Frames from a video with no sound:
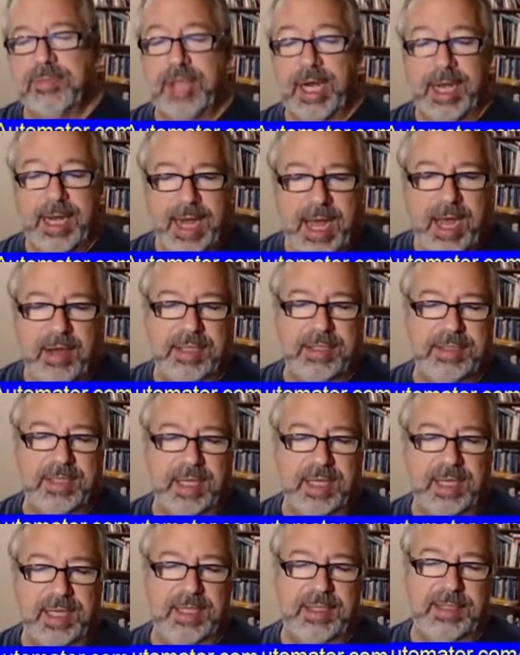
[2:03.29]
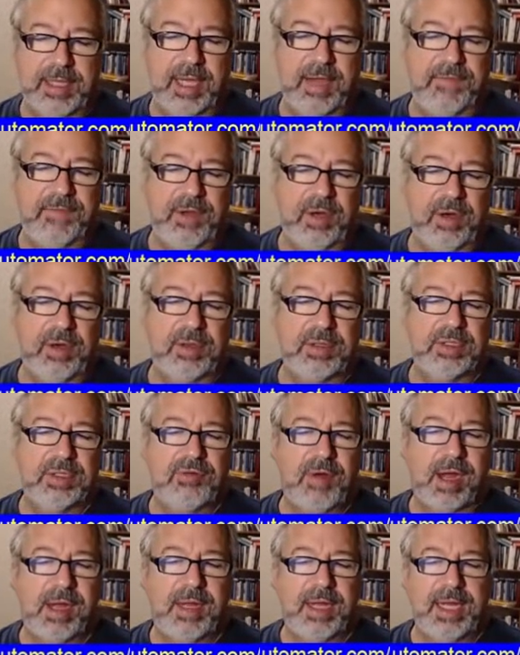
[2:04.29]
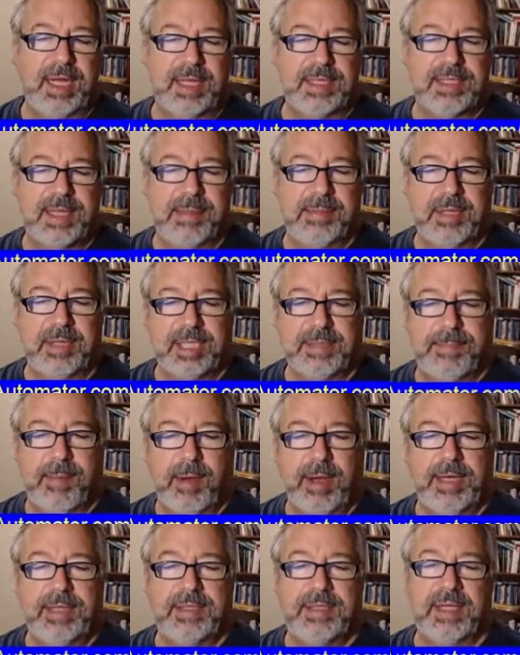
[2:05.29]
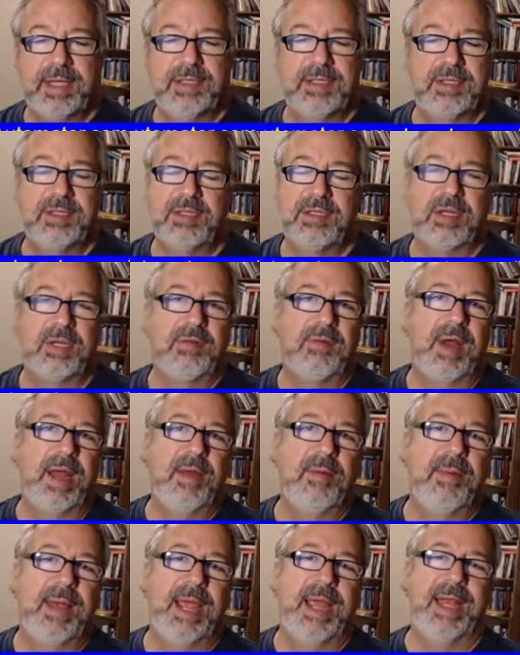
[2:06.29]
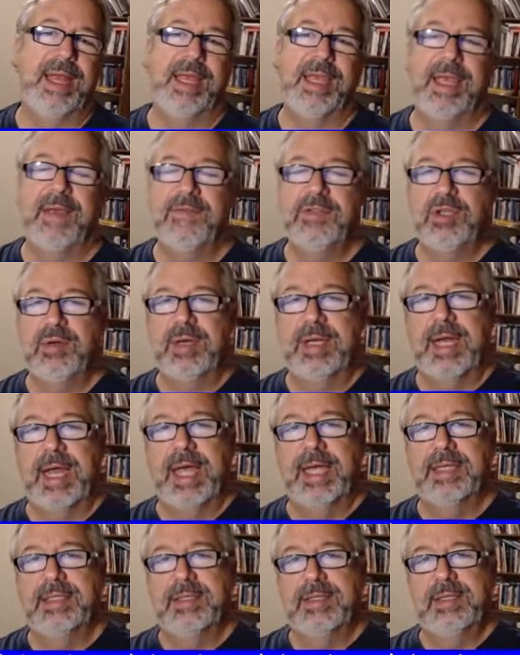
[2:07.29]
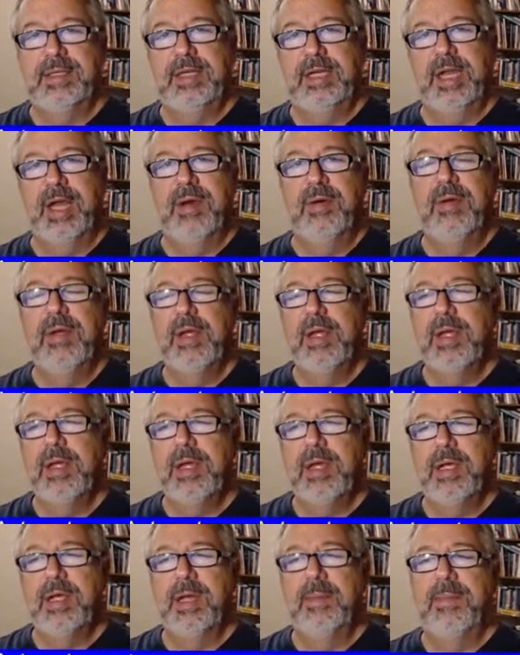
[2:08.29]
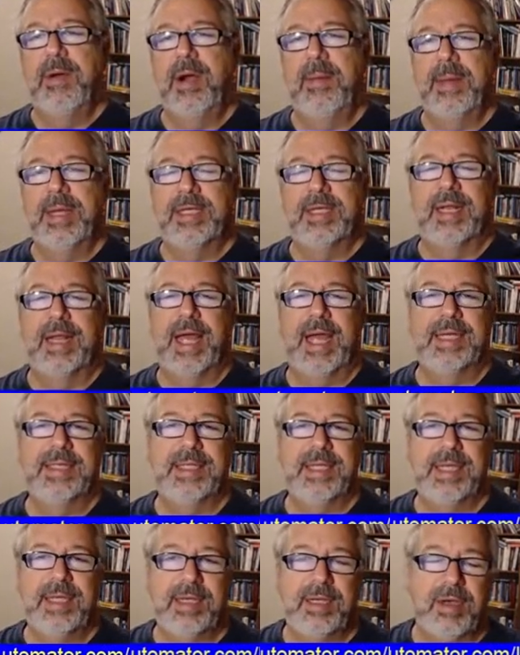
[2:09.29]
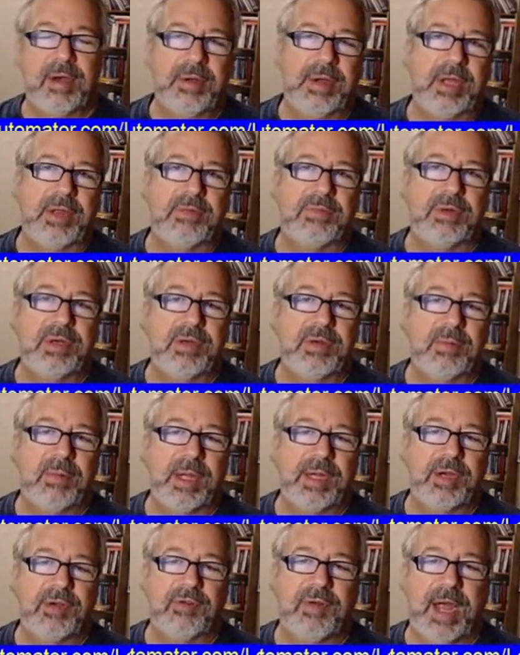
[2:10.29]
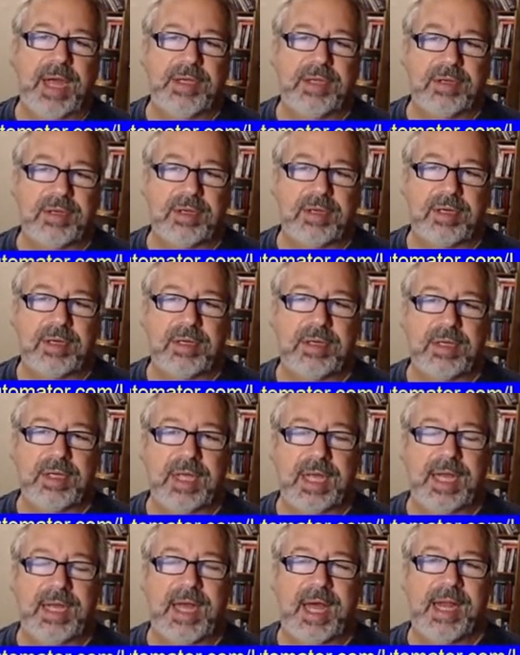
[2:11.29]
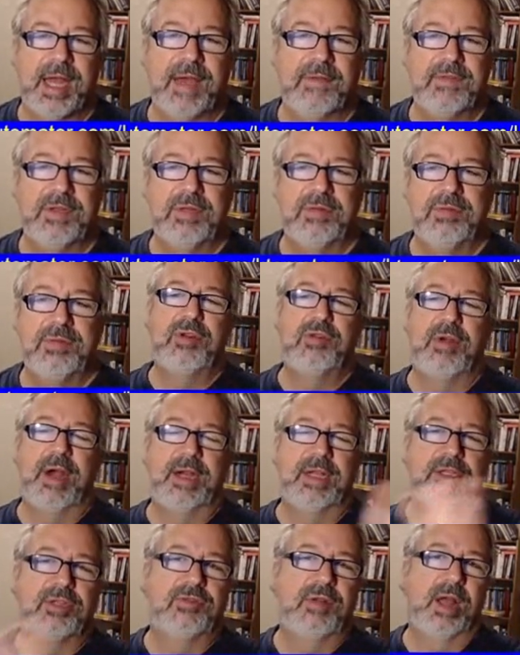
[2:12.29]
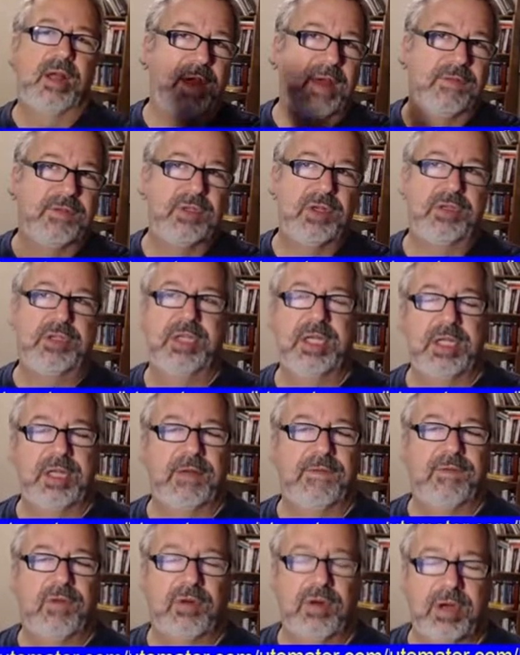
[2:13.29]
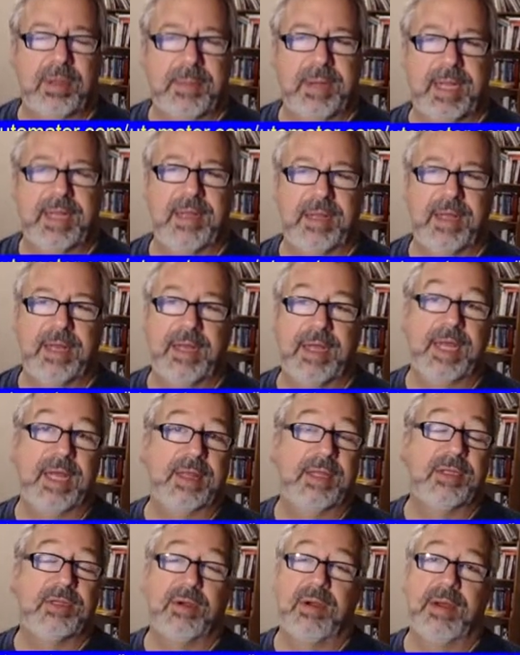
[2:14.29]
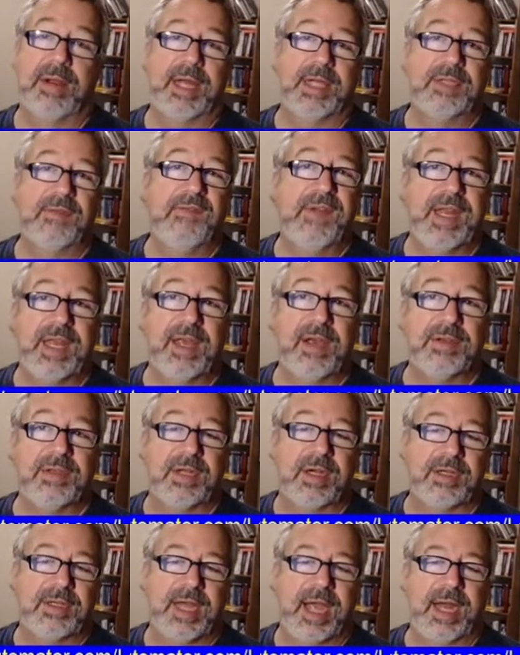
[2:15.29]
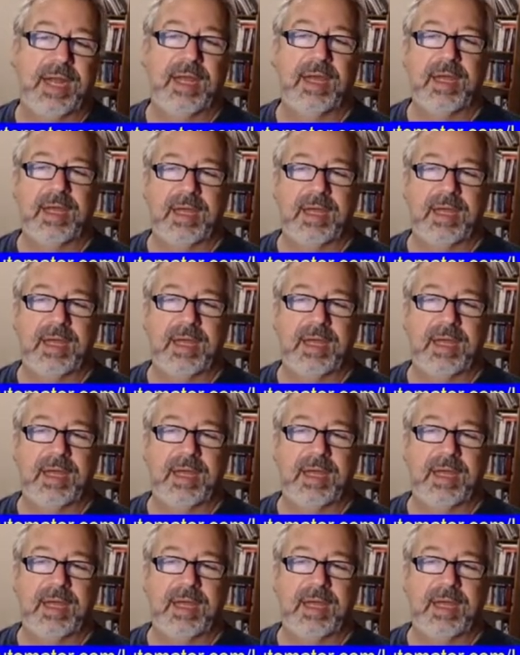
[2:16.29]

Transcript: Check it out. If you're struggling on some of these points, it's just a great way, and it gives you a nice, you know, compartmentalizing, going through what you're trying to learn and not have to try to struggle of searching in the forum. And again, these are all nice videos that are tied.